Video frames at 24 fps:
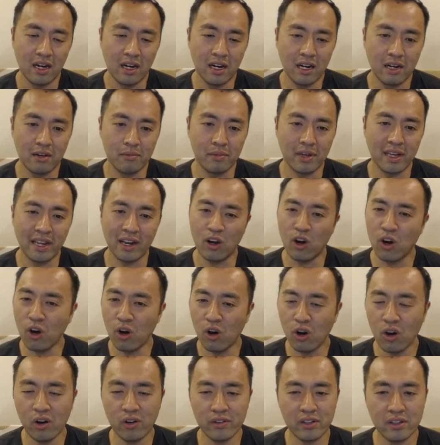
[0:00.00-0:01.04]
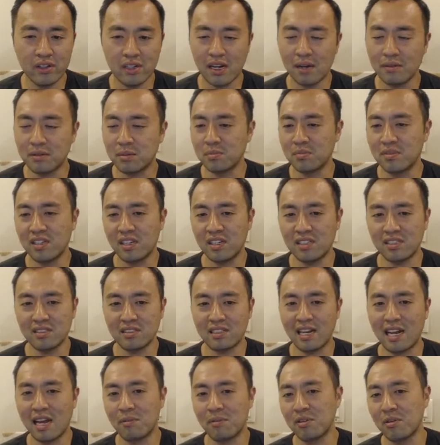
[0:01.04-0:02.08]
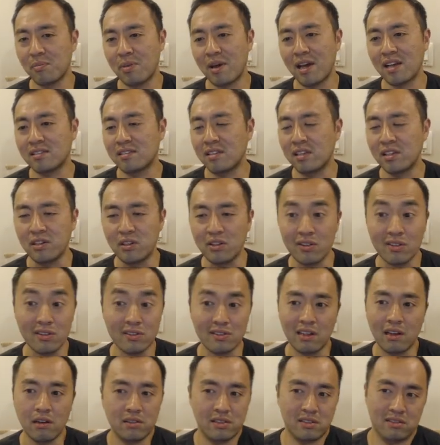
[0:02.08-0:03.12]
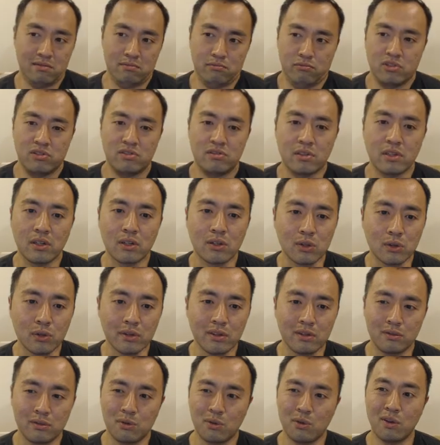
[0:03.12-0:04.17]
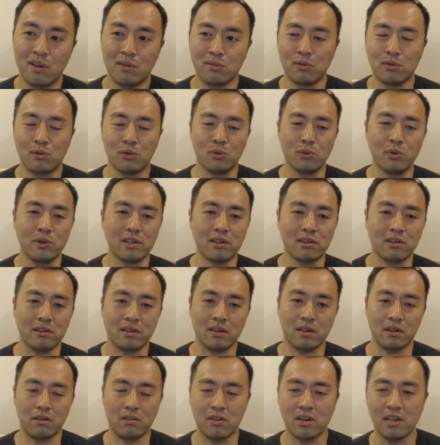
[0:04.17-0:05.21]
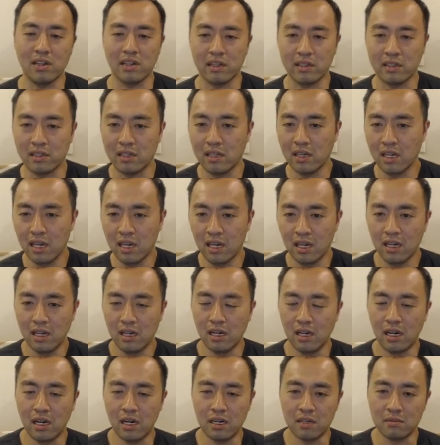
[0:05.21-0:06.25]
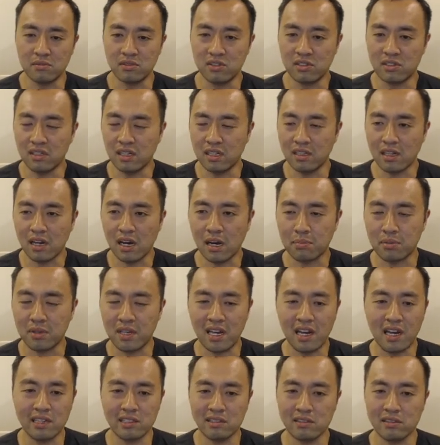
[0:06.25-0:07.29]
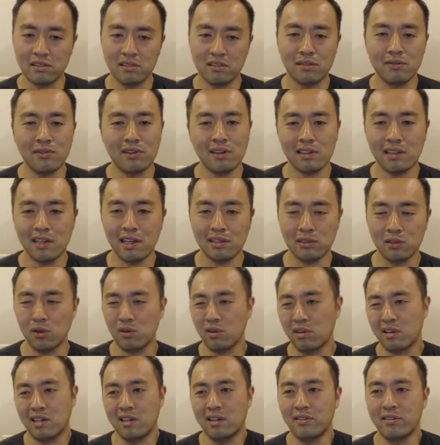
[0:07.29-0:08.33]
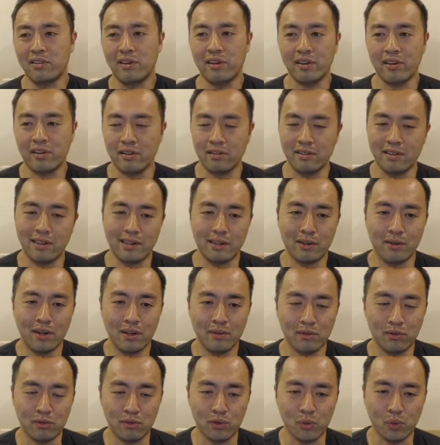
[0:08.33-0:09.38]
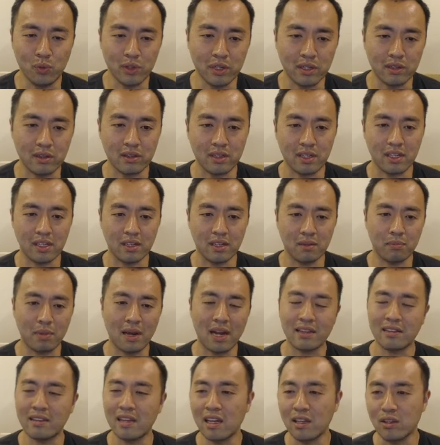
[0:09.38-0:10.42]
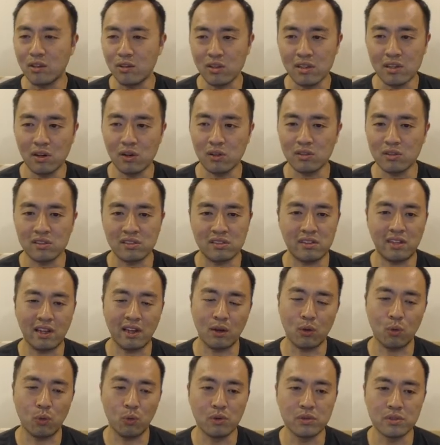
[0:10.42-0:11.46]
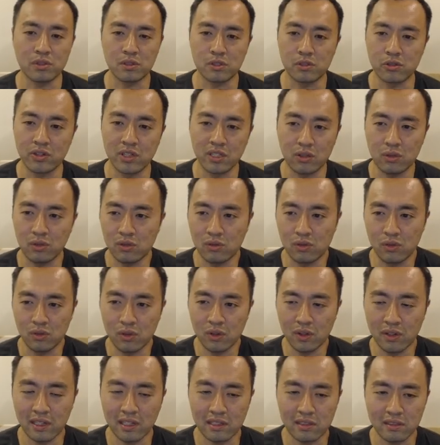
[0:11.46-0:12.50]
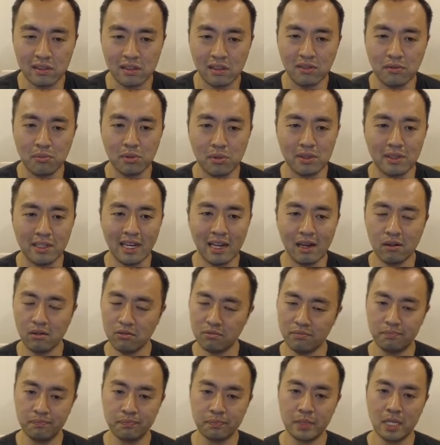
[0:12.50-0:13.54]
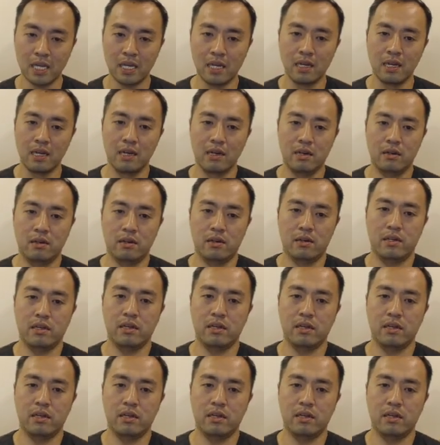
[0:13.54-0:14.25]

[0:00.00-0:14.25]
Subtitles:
And all the optimization that happened in the past 10 years, now it's just included, so you don't have to do anything, right? Like Zend Upcache and stuff like that, it's all kind of there. Like you don't have to do anything. Back then, you need all this tech wizardry to do all that stuff, but now it's